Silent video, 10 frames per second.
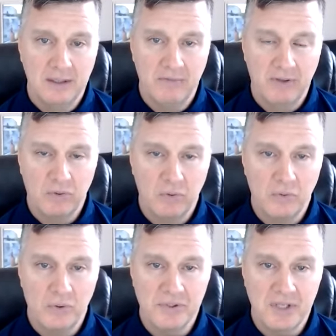Federal
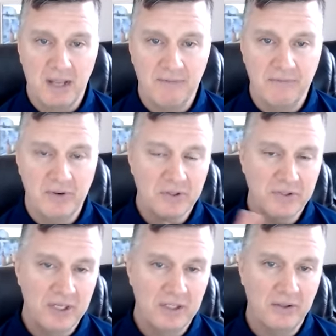rules came
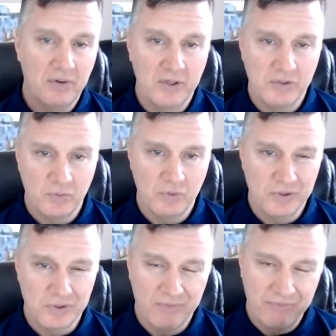first. Illinois'
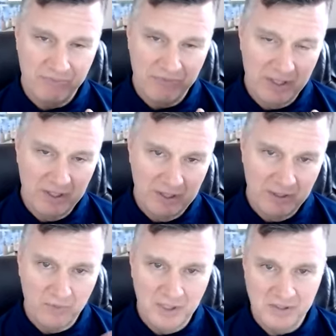rules are fairly
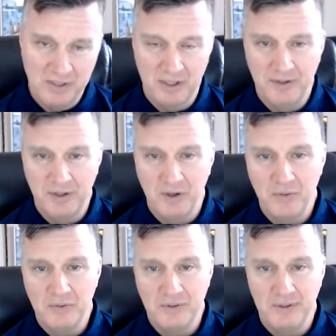recent,
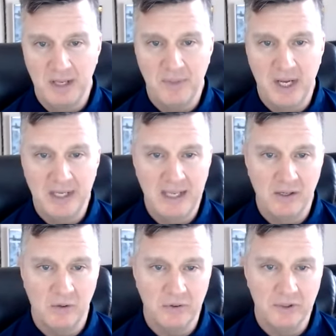although day by day
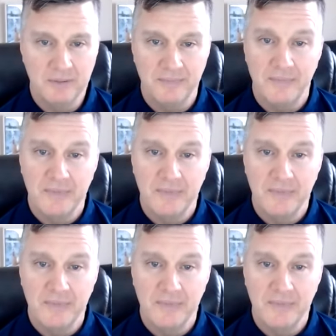older.